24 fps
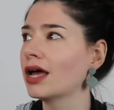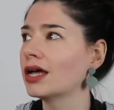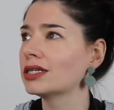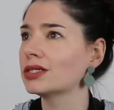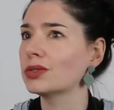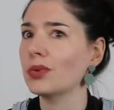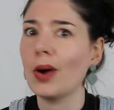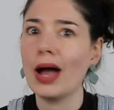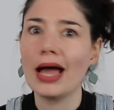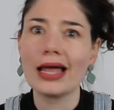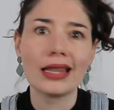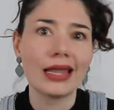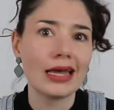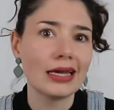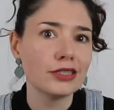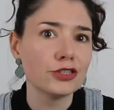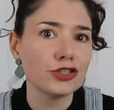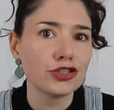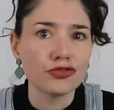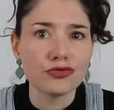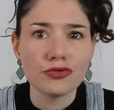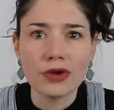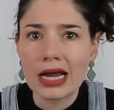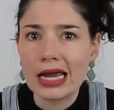Twilight
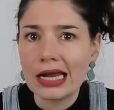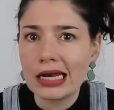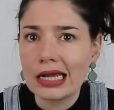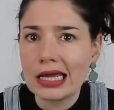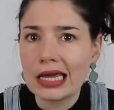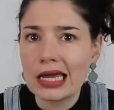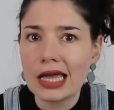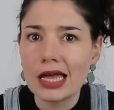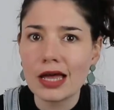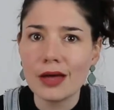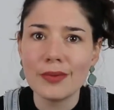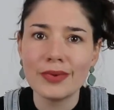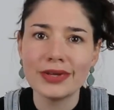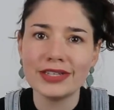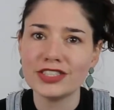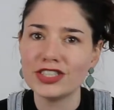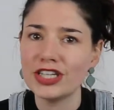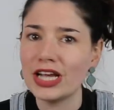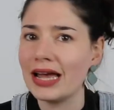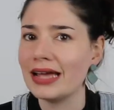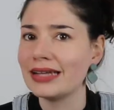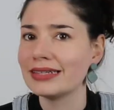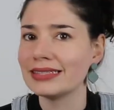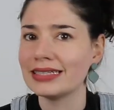Geranium,
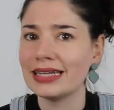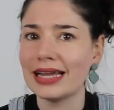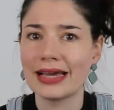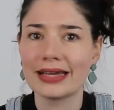Enchanted